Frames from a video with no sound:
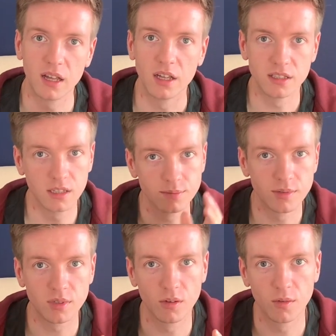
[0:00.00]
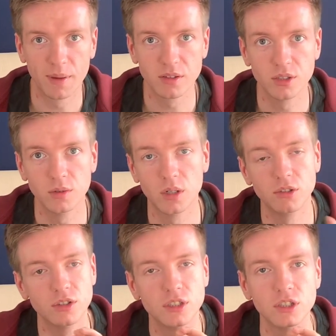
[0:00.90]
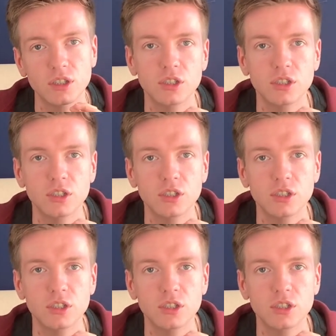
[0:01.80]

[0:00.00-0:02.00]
I sometimes go up to about 200,